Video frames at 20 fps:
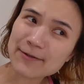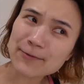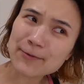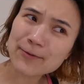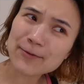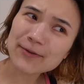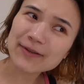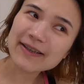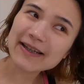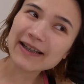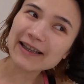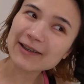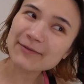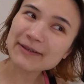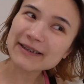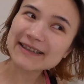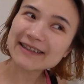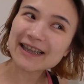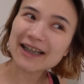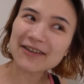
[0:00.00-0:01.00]
they were all telling me
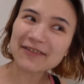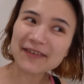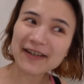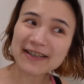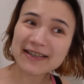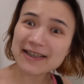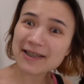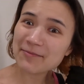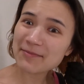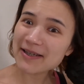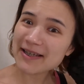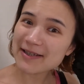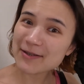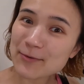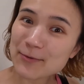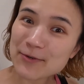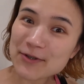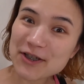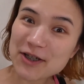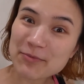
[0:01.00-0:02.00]
stuff, and to me it's
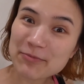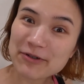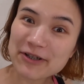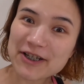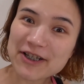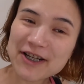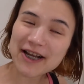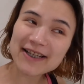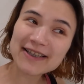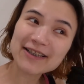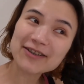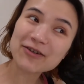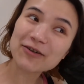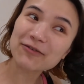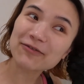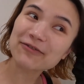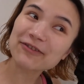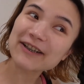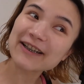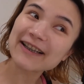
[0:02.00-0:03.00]
all gibberish. I did
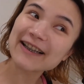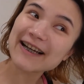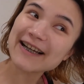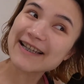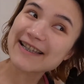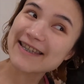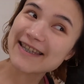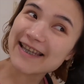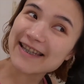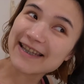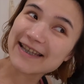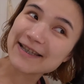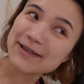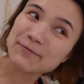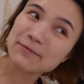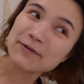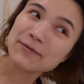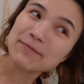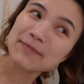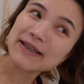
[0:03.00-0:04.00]
not realize that this
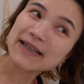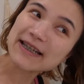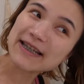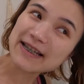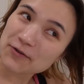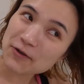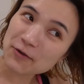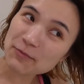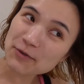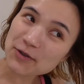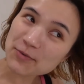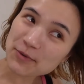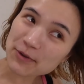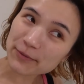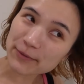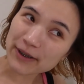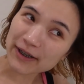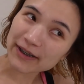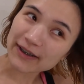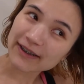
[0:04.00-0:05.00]
would be so much more
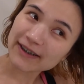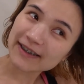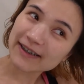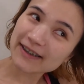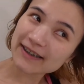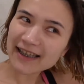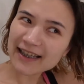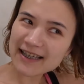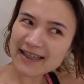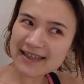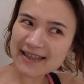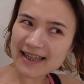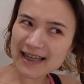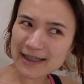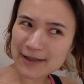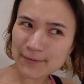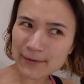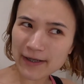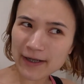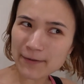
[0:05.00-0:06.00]
work. I guess
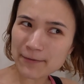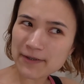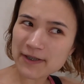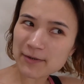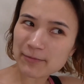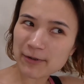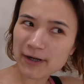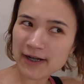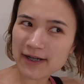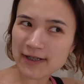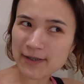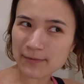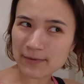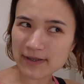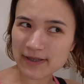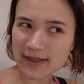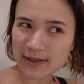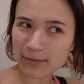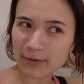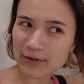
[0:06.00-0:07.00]
that's why I was surprised when
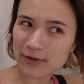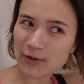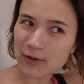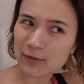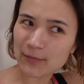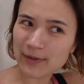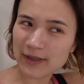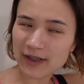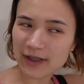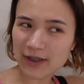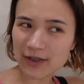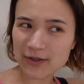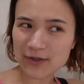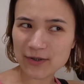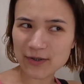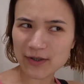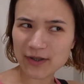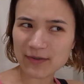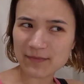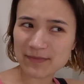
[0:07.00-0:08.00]
someone told me that it
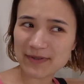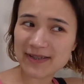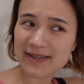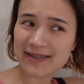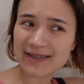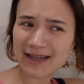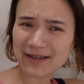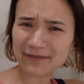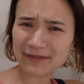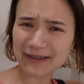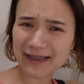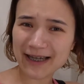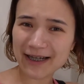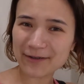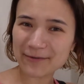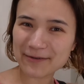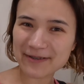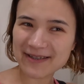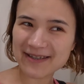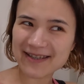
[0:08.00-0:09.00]
took them 7
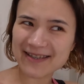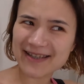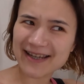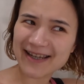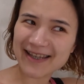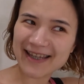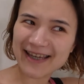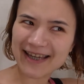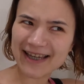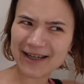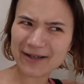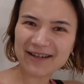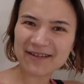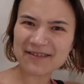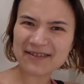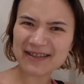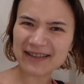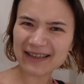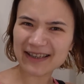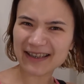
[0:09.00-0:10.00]
hours to dye their hair. I
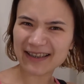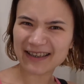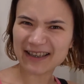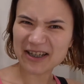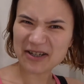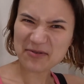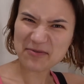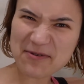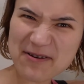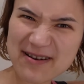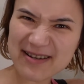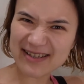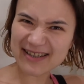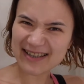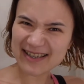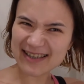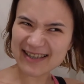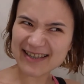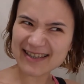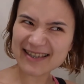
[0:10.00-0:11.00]
was thinking,
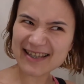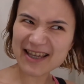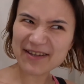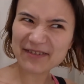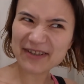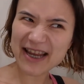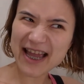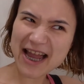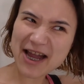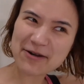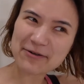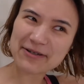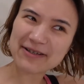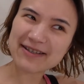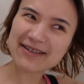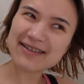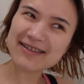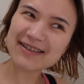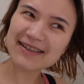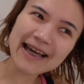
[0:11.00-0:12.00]
what? 7
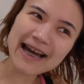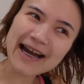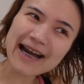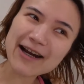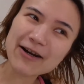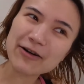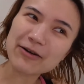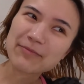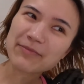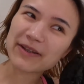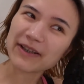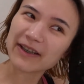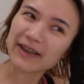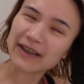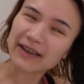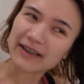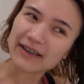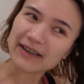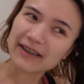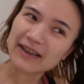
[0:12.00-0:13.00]
hours? Now I'm
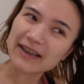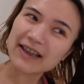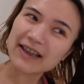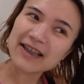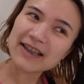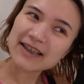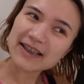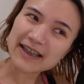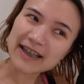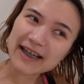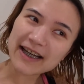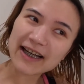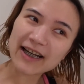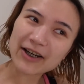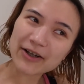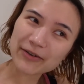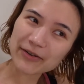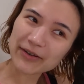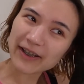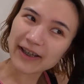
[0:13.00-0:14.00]
thinking, yeah,
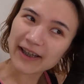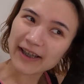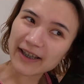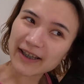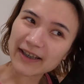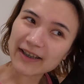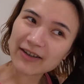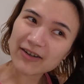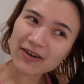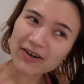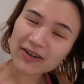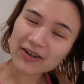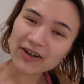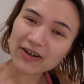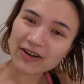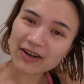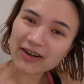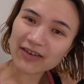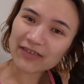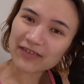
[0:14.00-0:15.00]
okay, on
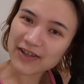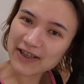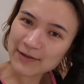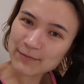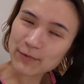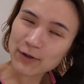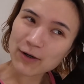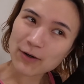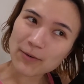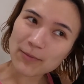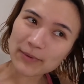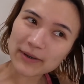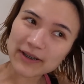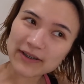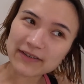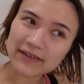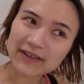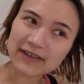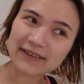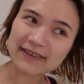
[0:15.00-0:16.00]
and off, this probably
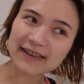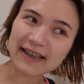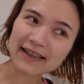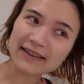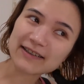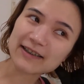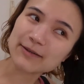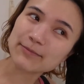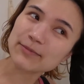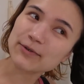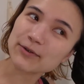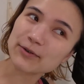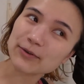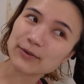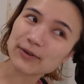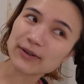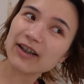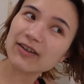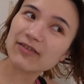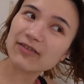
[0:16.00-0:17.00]
does add up
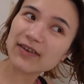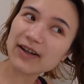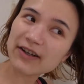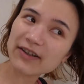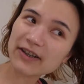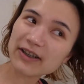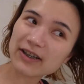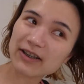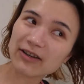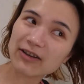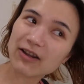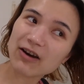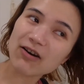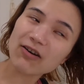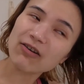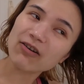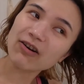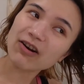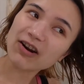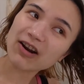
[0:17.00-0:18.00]
to a very
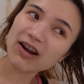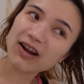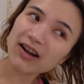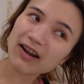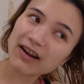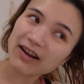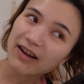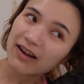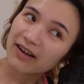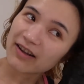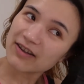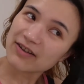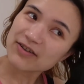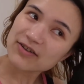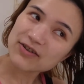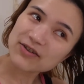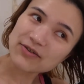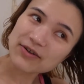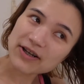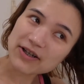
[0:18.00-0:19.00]
long
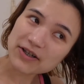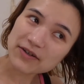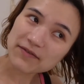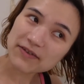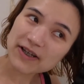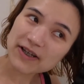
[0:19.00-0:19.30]
stretch of